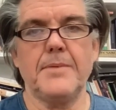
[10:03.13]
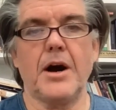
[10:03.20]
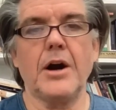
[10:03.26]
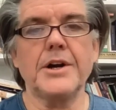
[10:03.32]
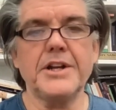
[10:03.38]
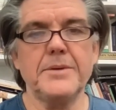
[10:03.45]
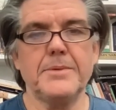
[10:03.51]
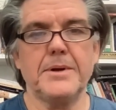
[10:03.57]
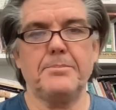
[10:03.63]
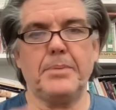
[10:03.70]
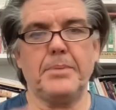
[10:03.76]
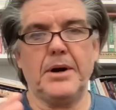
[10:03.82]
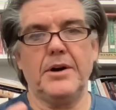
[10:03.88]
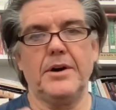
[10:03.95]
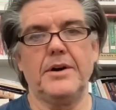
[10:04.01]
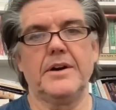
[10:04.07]
argument
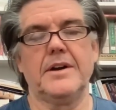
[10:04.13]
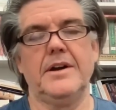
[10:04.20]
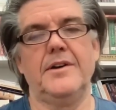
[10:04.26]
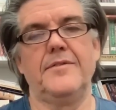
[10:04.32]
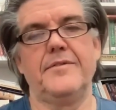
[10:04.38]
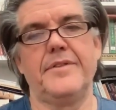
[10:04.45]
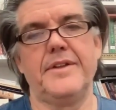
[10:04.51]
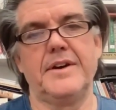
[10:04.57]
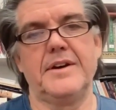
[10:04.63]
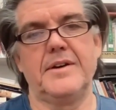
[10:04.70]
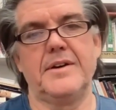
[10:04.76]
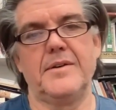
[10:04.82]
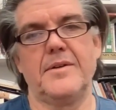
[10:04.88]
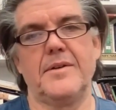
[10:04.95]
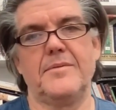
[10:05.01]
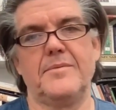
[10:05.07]
part of
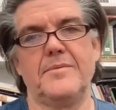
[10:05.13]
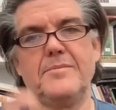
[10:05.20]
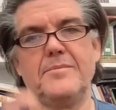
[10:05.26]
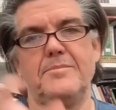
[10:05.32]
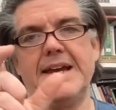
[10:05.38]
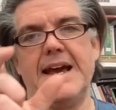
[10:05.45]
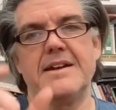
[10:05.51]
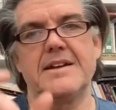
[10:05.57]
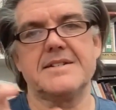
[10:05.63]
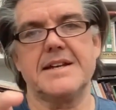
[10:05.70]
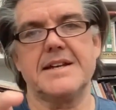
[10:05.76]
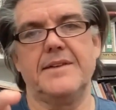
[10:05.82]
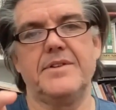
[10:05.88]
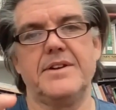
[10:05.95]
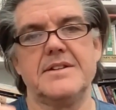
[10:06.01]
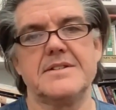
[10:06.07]
the mechanics,
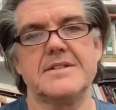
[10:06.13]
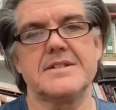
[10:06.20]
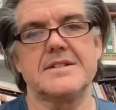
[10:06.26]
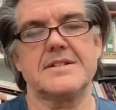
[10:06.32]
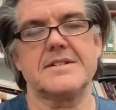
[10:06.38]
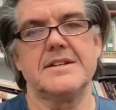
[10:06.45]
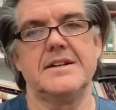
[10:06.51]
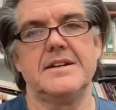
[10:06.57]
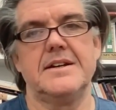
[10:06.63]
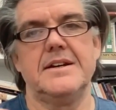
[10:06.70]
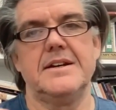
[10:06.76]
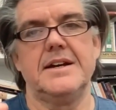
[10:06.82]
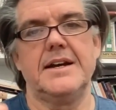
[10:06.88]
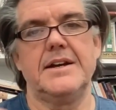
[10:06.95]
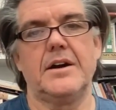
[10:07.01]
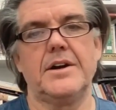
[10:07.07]
evidence,
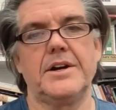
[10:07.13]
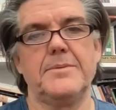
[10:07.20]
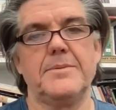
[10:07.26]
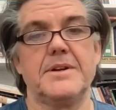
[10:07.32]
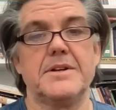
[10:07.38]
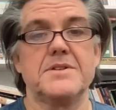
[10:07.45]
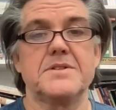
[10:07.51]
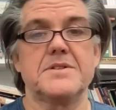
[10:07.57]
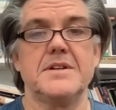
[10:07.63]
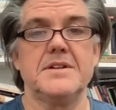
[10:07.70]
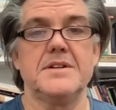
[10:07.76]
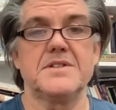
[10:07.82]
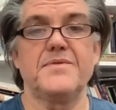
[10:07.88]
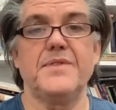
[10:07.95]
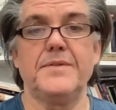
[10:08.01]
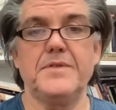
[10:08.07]
and argument is
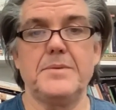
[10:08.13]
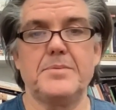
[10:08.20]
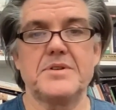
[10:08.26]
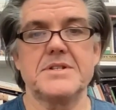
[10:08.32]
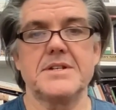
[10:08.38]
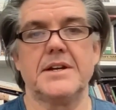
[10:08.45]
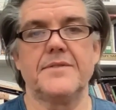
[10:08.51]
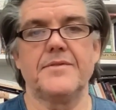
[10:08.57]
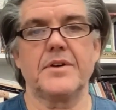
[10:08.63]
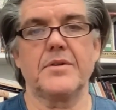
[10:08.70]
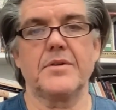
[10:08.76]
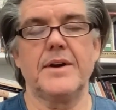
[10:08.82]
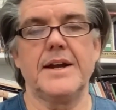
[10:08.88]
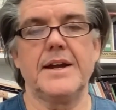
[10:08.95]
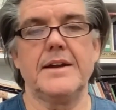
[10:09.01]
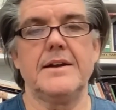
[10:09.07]
50% of the
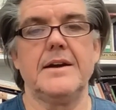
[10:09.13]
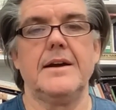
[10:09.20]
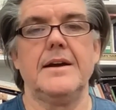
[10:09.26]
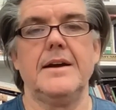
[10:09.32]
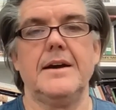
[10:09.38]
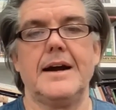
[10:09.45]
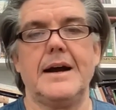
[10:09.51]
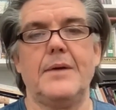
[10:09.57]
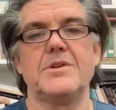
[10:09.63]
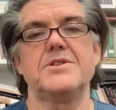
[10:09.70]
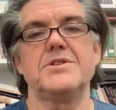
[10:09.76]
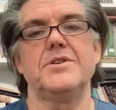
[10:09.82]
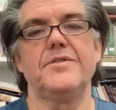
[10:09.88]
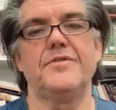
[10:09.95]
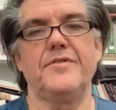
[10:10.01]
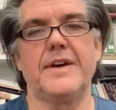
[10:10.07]
grade. I want
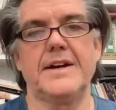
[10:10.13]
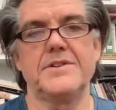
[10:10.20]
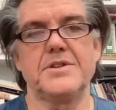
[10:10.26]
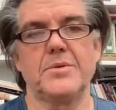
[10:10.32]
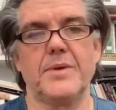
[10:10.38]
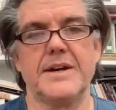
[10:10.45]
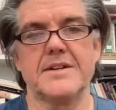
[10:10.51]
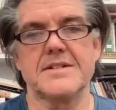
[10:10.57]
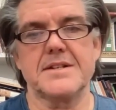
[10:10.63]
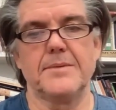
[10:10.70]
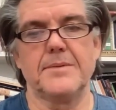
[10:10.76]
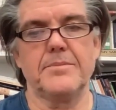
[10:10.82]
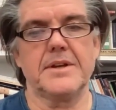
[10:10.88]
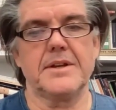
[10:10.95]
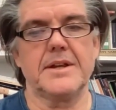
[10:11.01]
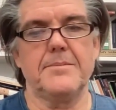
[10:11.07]
you to find your way to
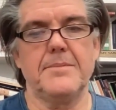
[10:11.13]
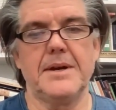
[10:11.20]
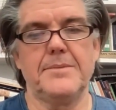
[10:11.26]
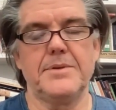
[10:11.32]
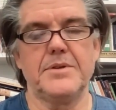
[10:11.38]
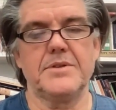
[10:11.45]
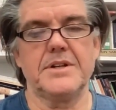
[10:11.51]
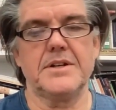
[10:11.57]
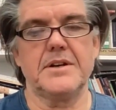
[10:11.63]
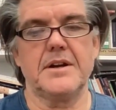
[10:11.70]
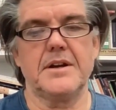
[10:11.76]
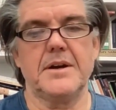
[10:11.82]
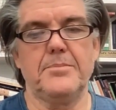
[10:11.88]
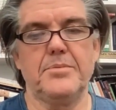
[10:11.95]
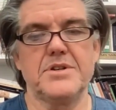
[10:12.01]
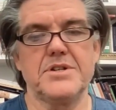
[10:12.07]
something that maybe you didn't
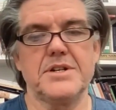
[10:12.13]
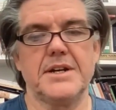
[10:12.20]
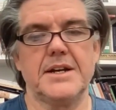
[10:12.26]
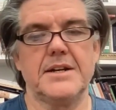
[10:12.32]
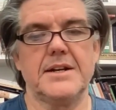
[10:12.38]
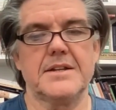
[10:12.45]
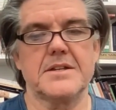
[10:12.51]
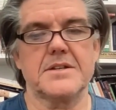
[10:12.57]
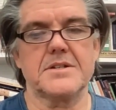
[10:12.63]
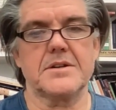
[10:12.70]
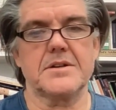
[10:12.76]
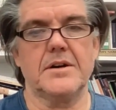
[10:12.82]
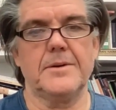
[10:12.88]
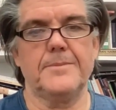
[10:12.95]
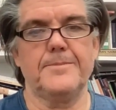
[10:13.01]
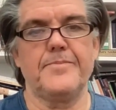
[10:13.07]
appreciate at the
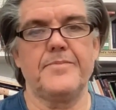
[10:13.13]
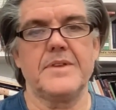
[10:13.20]
start.